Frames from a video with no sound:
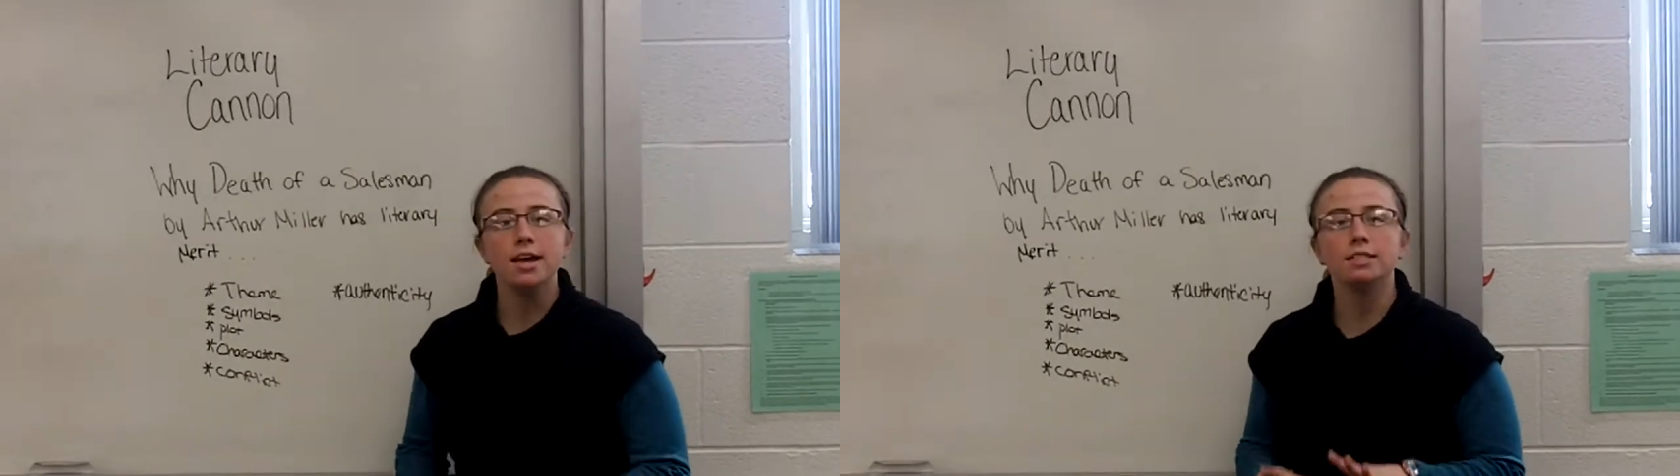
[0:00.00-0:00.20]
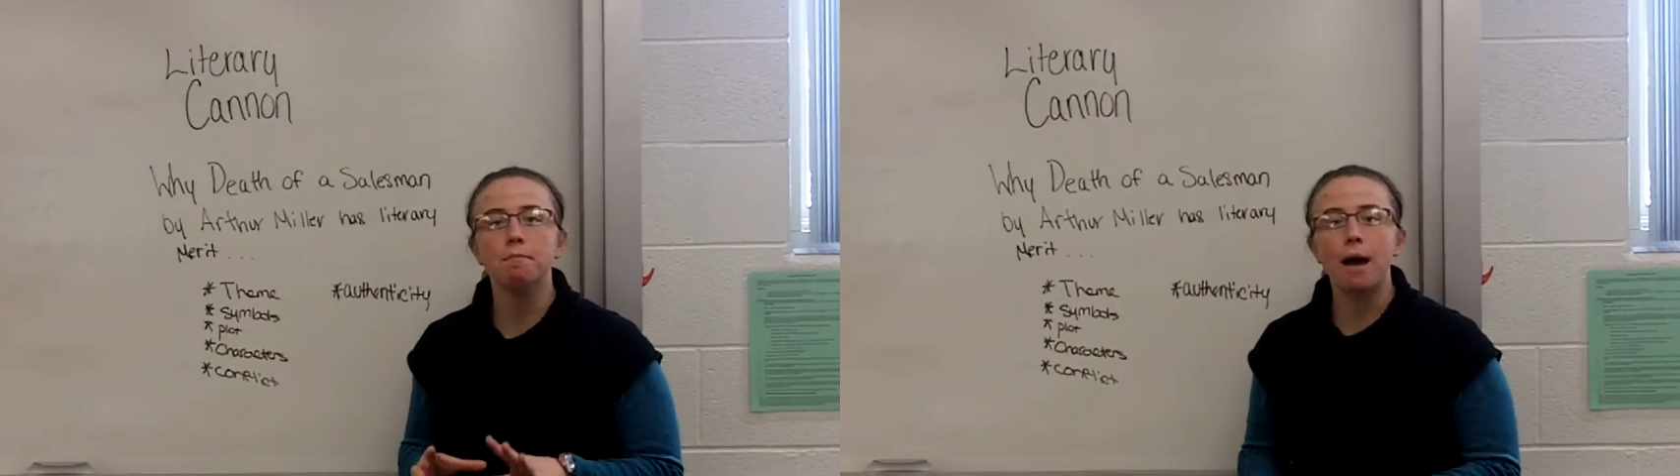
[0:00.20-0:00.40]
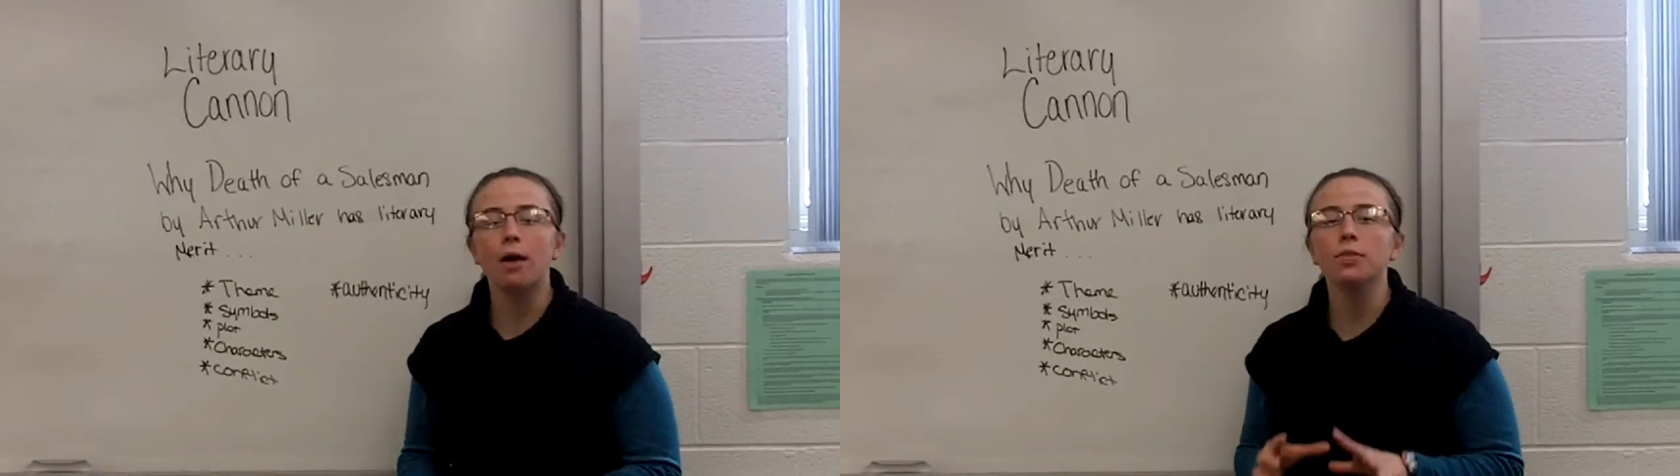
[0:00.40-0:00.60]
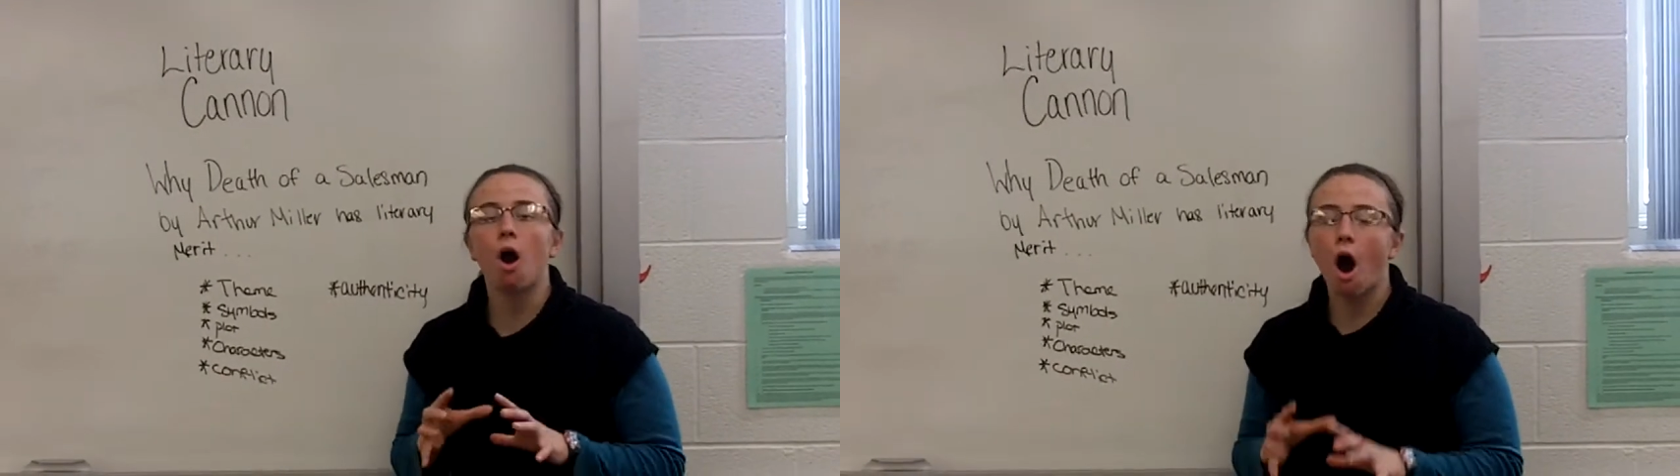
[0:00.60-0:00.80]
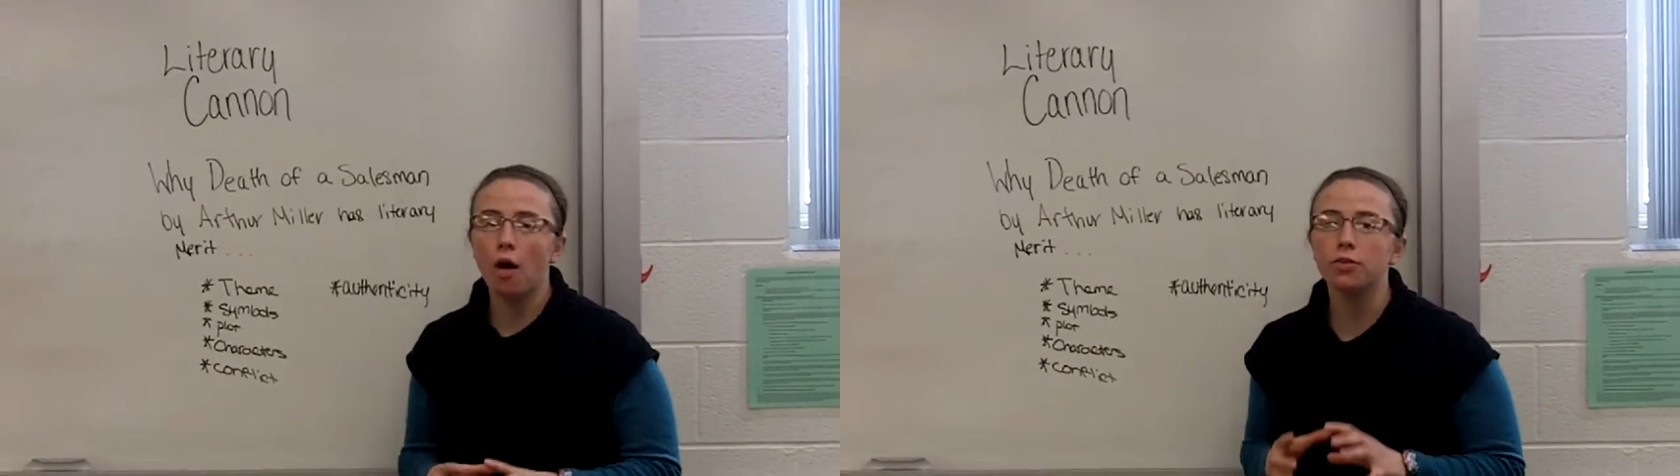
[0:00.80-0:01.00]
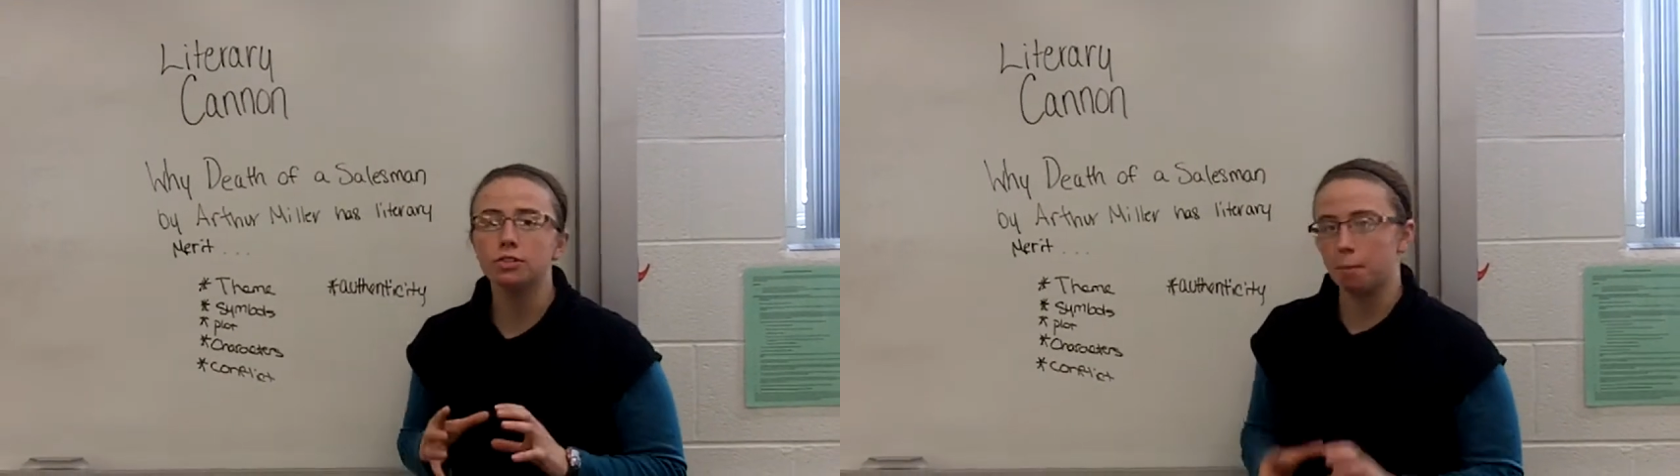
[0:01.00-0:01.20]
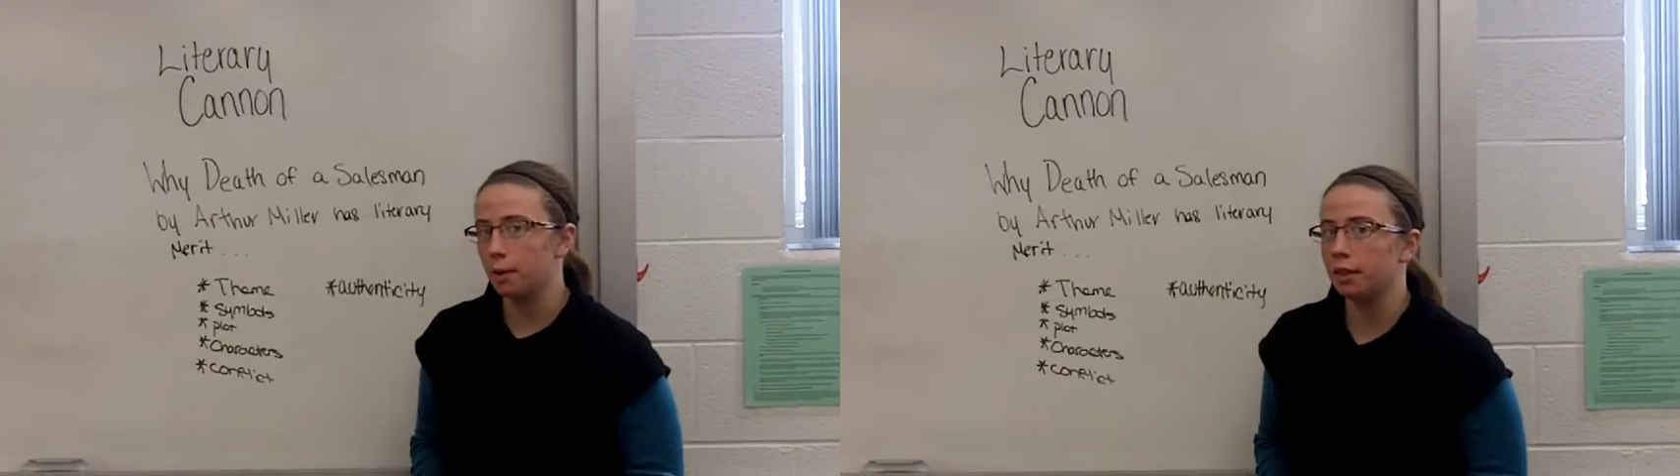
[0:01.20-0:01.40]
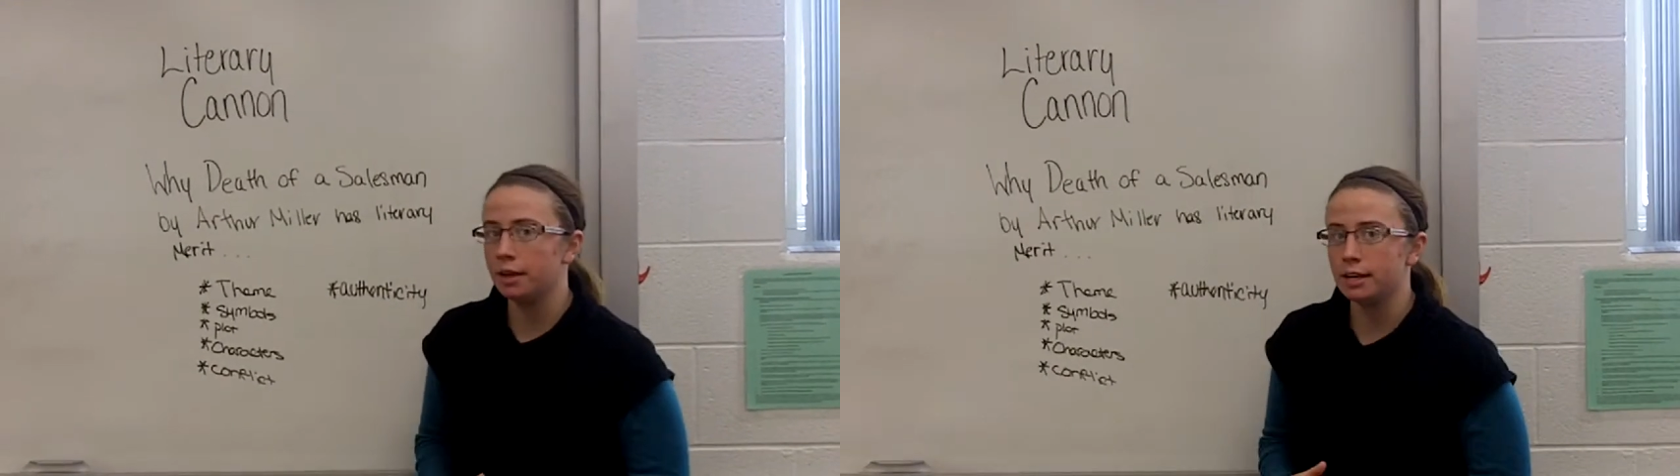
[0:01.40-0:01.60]
It's about the author's
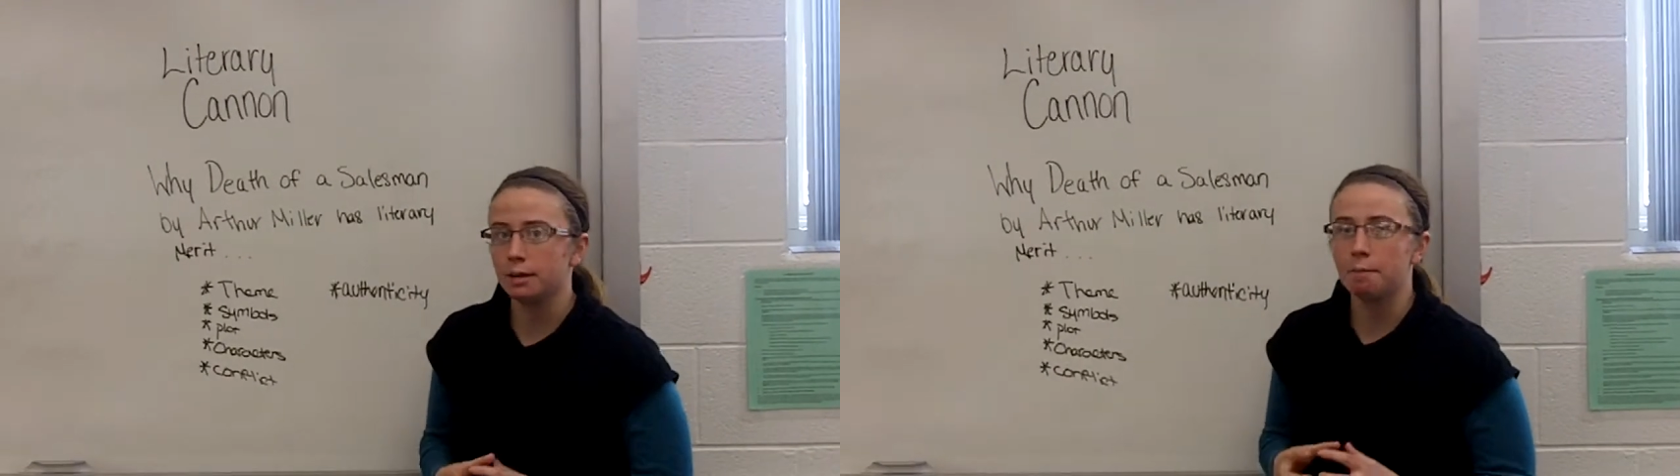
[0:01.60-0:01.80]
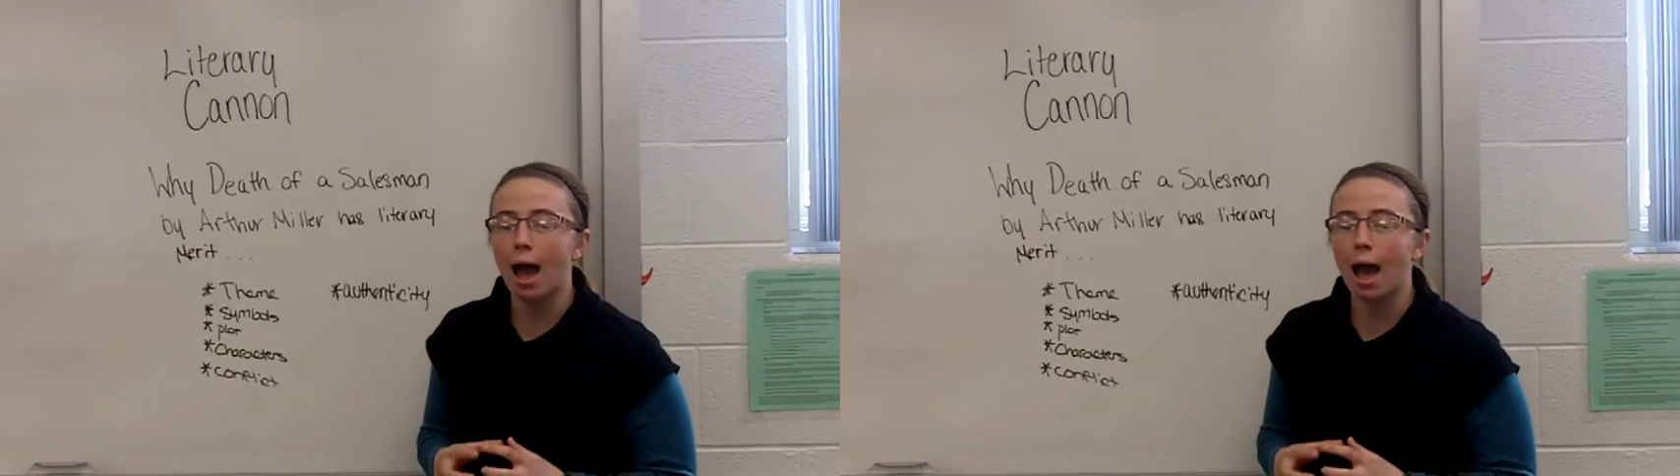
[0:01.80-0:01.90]
ability to